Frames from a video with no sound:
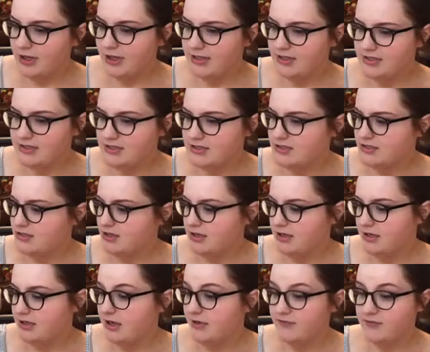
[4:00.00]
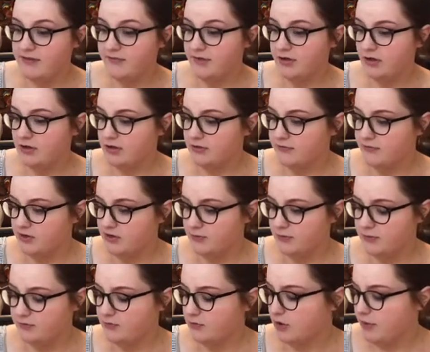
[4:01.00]
I did not, I've never heard of this
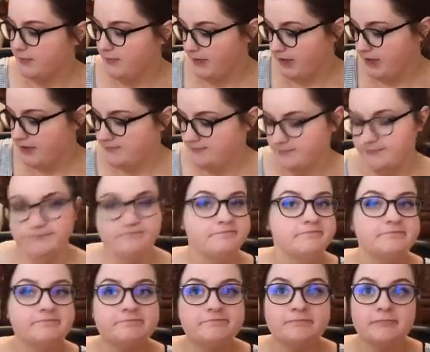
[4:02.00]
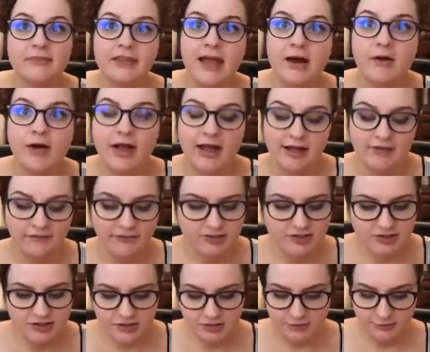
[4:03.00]
before, but now I have.
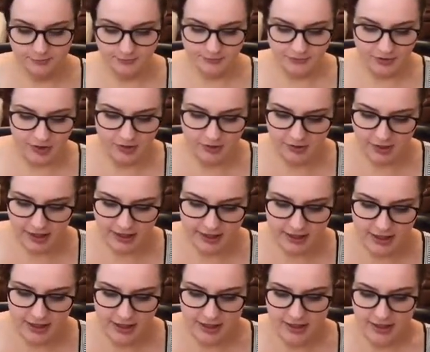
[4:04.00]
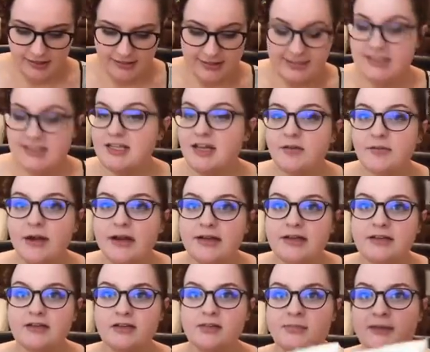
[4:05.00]
So, okay, let's get right
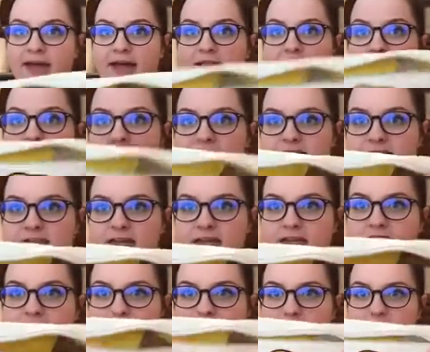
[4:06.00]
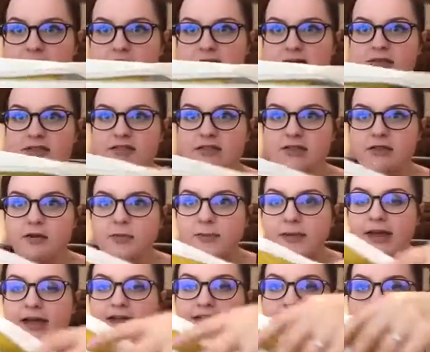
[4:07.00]
into the bag. Like I said, here is the little
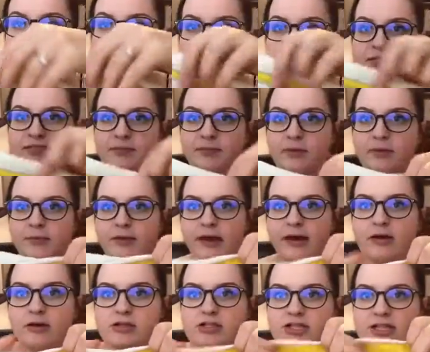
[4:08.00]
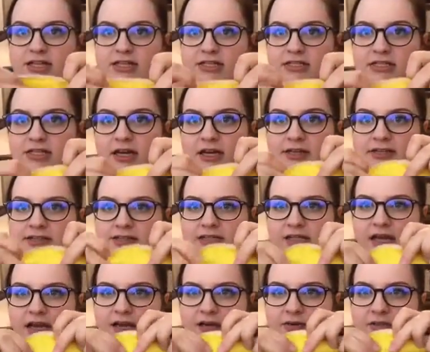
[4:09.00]
bag. It's got a zipper pouch. The inside is
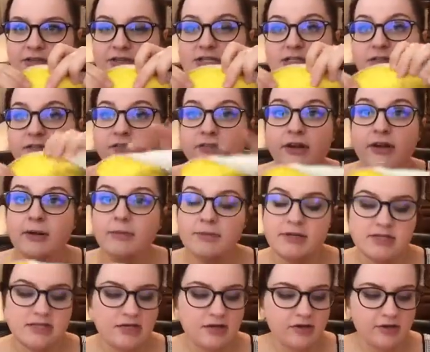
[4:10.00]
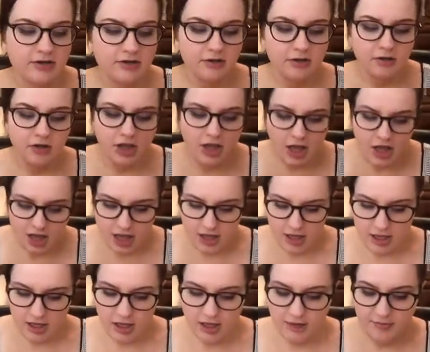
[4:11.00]
lined with a different material.
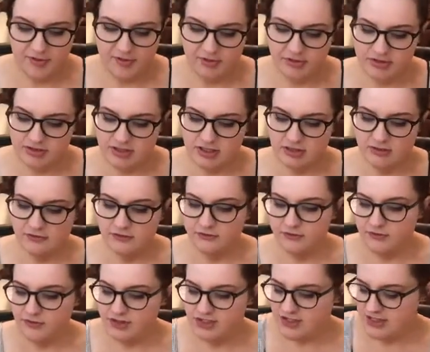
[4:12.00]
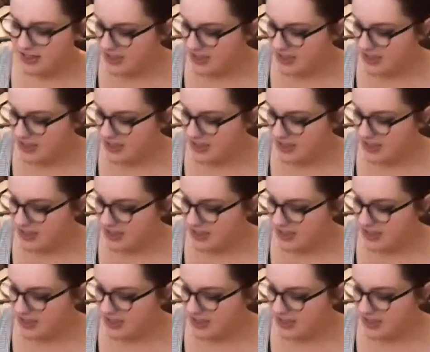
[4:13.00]
Um, it looks like the first